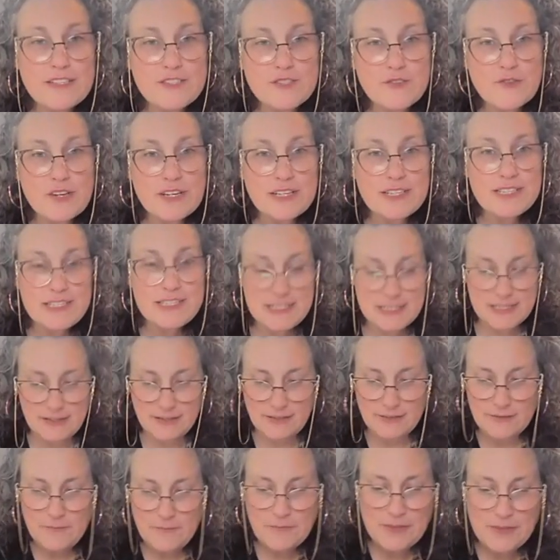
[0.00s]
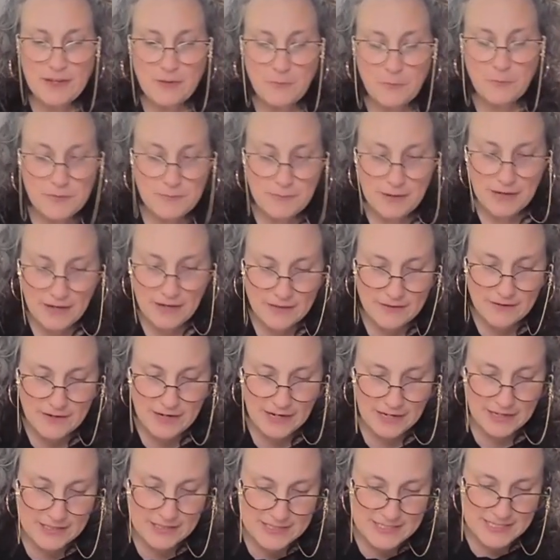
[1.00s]
my screen still, and with my other
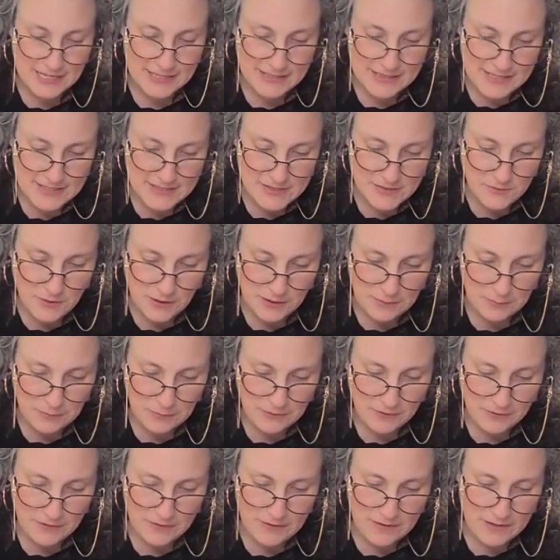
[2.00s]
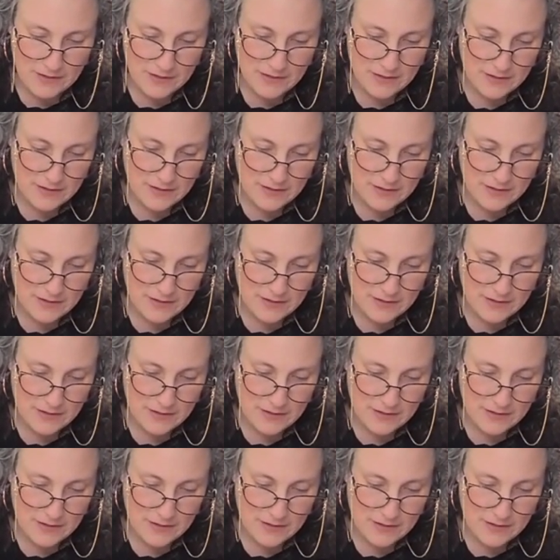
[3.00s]
hand, take that scraper